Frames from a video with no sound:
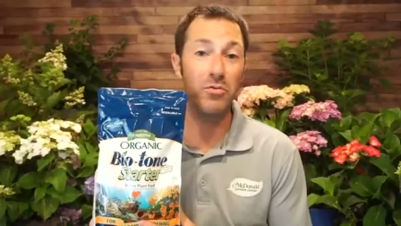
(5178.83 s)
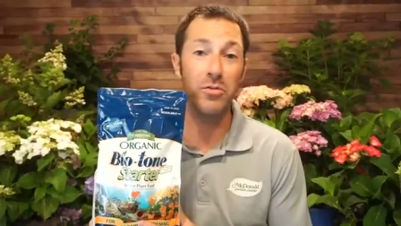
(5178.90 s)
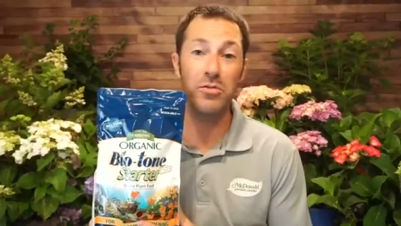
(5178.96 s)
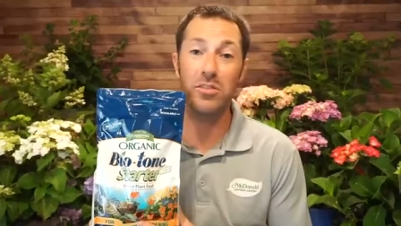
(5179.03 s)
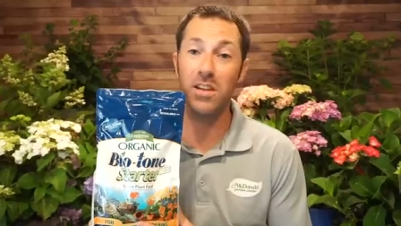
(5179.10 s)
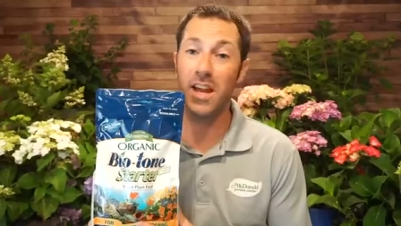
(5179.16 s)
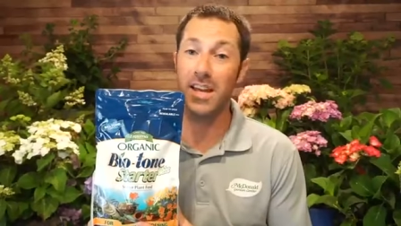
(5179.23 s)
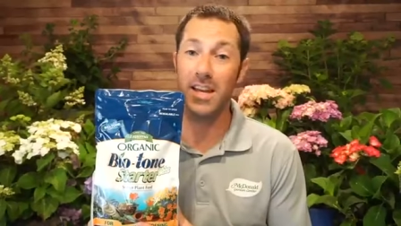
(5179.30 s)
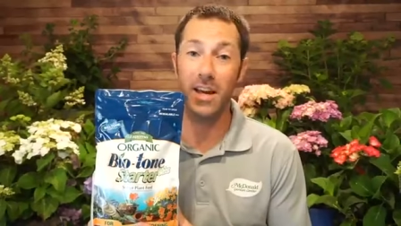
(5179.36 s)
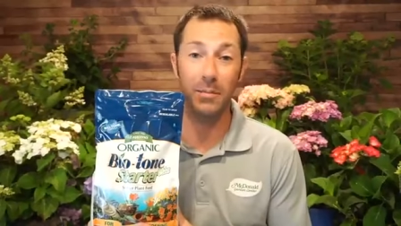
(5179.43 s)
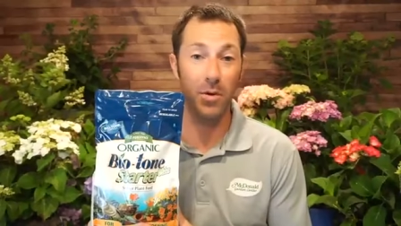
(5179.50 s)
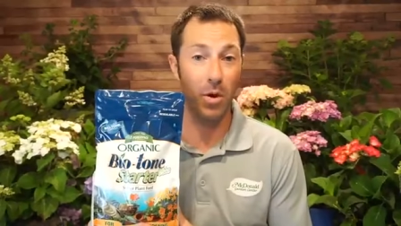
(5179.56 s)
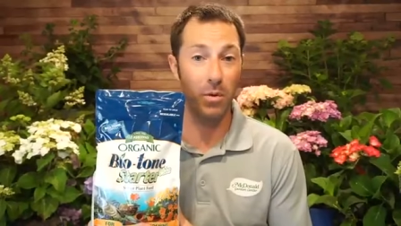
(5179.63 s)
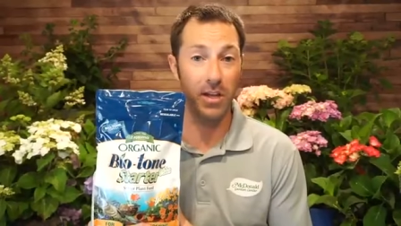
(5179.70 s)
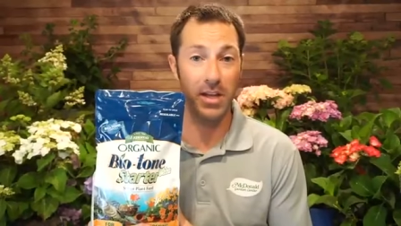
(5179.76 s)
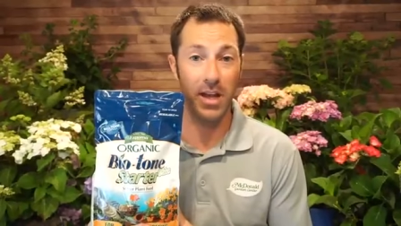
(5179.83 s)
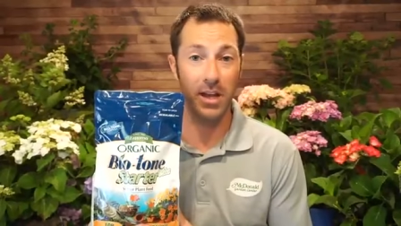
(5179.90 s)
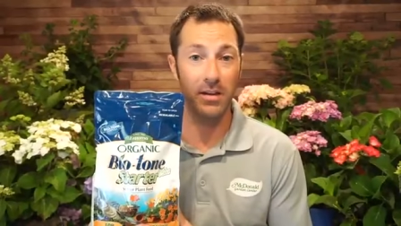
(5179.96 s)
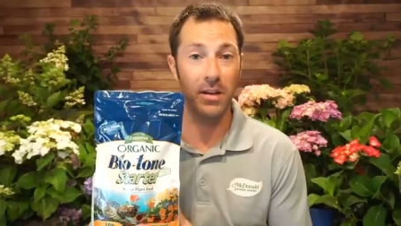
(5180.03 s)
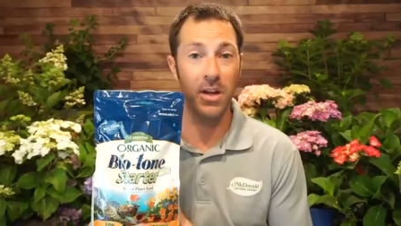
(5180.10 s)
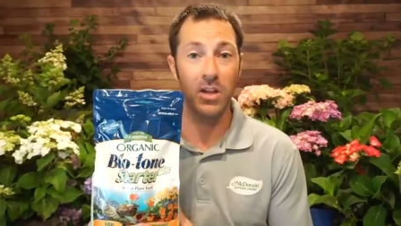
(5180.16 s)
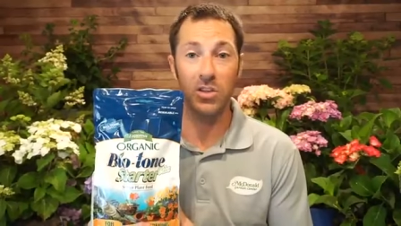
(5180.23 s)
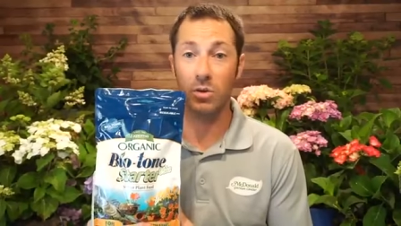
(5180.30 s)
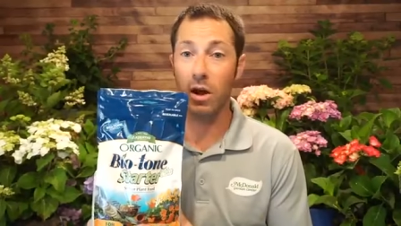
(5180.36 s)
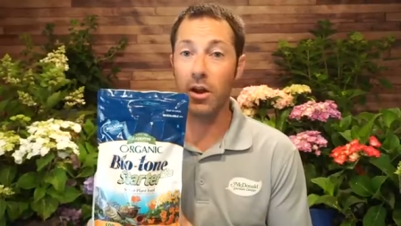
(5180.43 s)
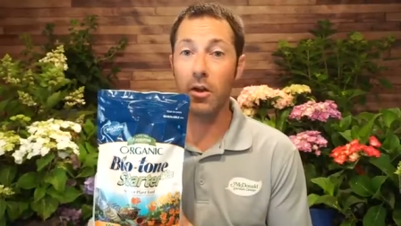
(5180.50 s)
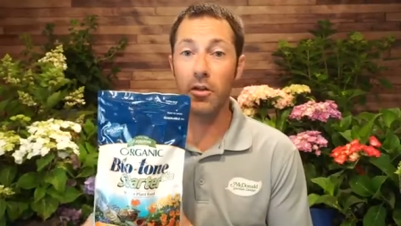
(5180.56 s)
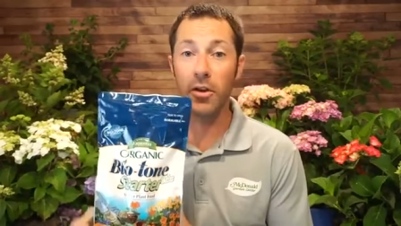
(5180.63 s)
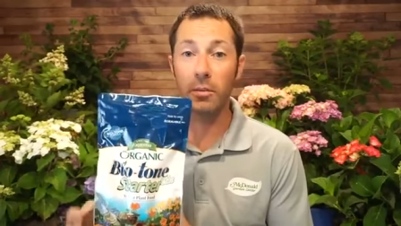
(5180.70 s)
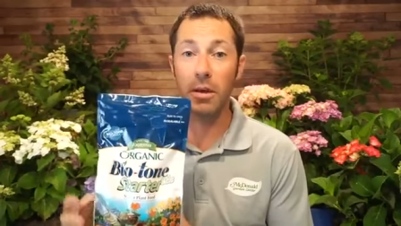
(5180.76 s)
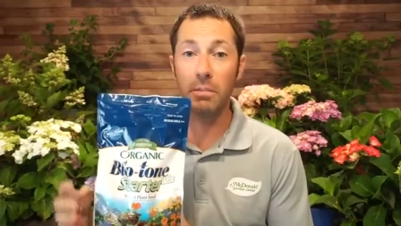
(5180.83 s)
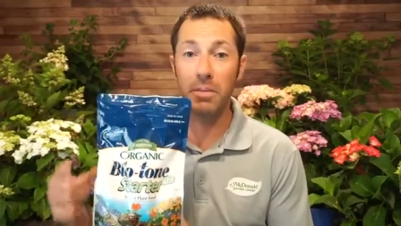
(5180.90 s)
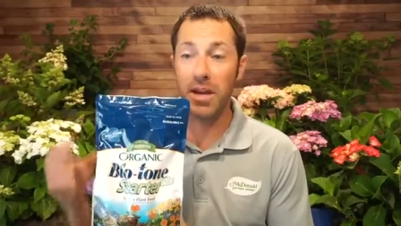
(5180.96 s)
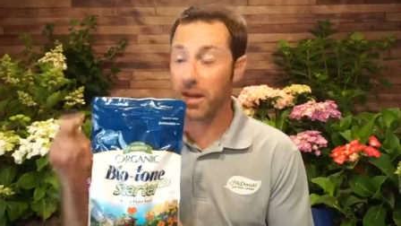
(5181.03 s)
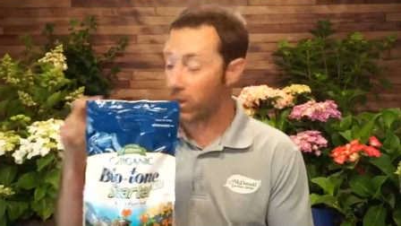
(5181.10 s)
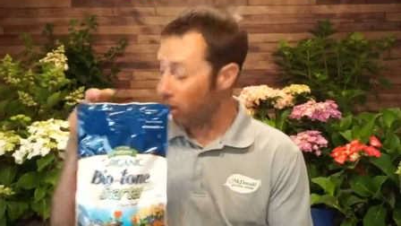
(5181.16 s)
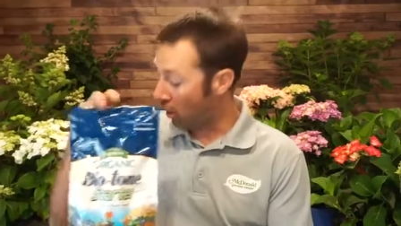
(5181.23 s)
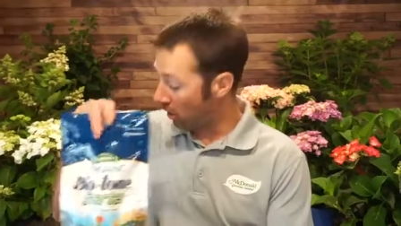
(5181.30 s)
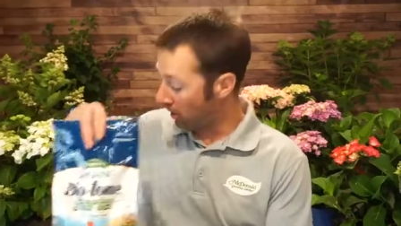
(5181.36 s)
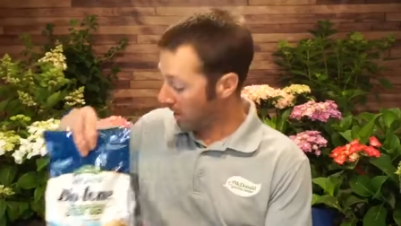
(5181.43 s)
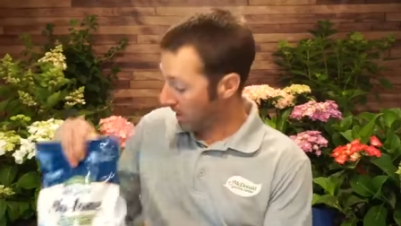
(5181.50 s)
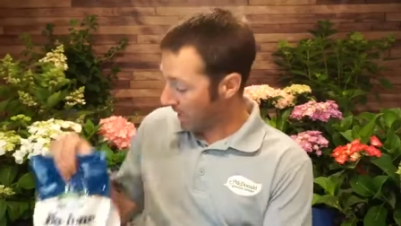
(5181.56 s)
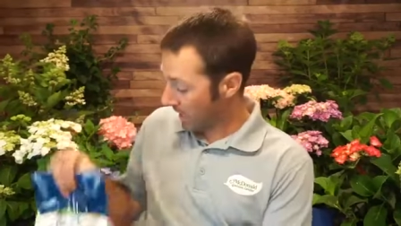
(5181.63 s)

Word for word: roots and get them going again. So I know they're going to be big and old.